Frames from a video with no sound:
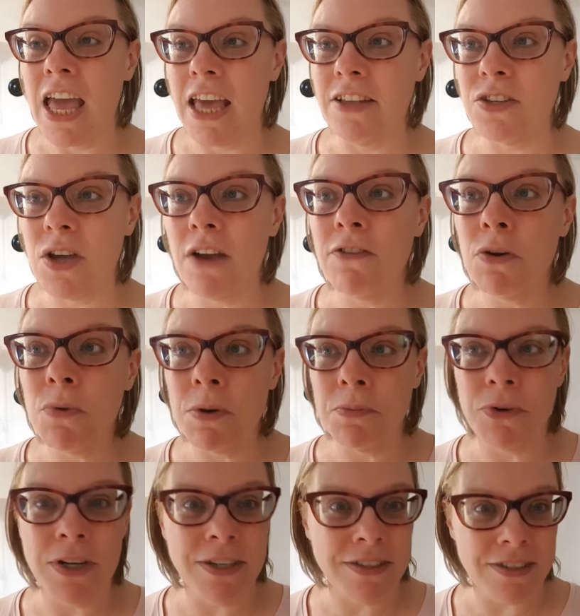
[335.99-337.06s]
And so everyone
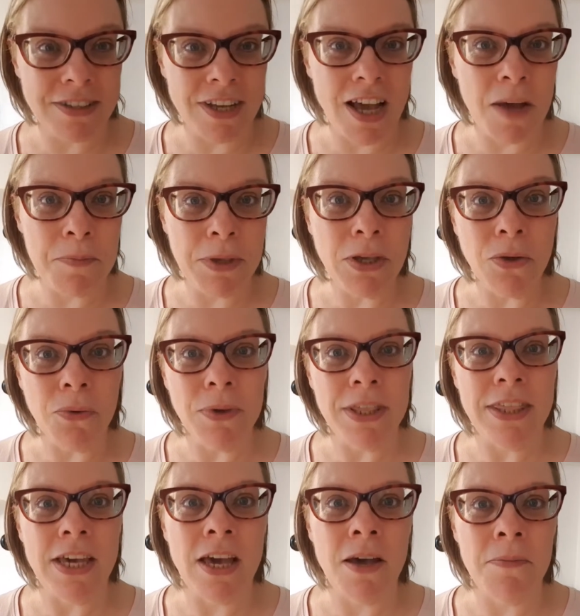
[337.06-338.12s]
brings a meal with
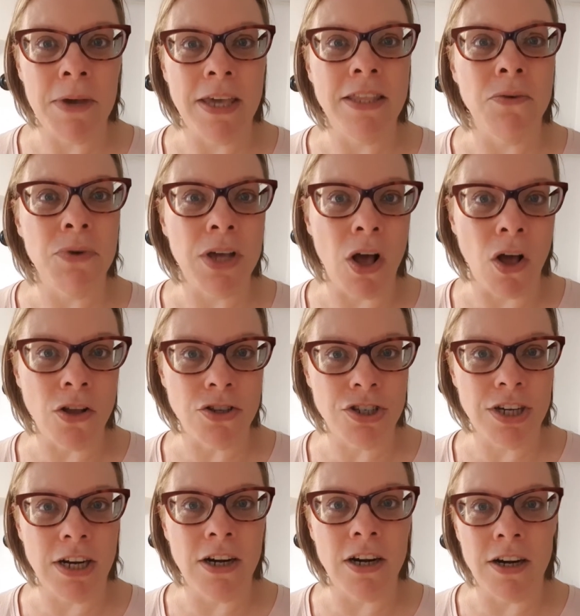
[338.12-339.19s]
them and then we all
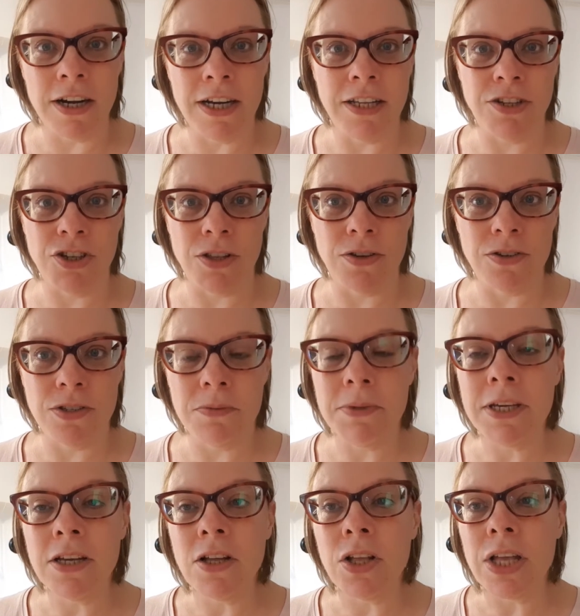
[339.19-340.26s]
share in each other's
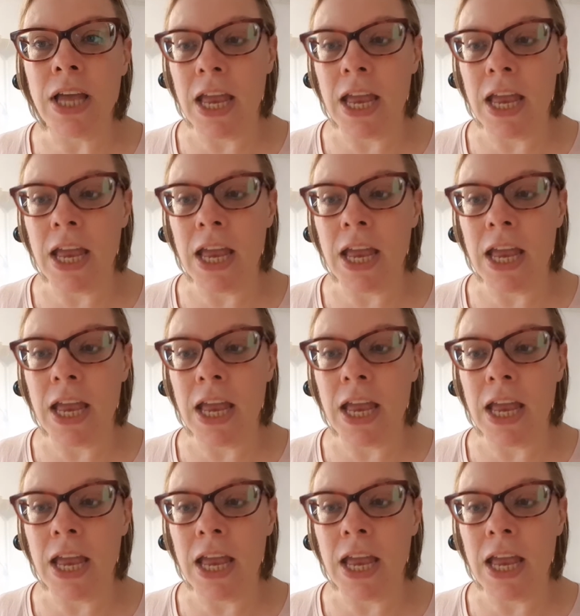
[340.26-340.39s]
meal.